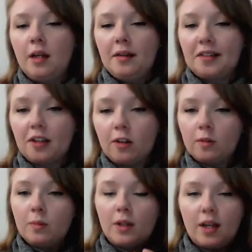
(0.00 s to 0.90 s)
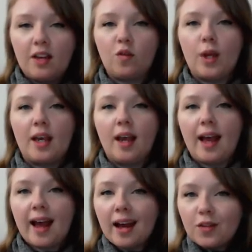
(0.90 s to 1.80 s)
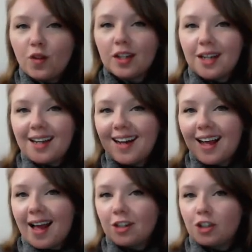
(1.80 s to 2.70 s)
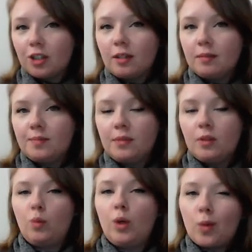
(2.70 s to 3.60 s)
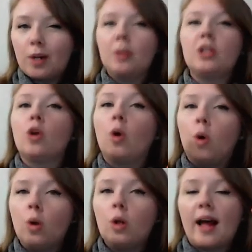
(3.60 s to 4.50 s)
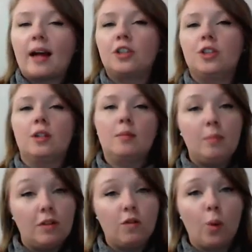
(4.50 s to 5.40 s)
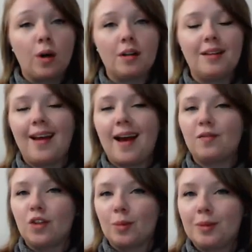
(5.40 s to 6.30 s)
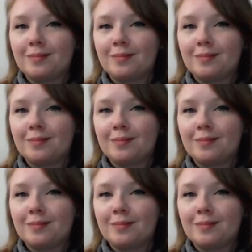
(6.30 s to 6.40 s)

So if we have an action, we want to put the whole action before the adverb.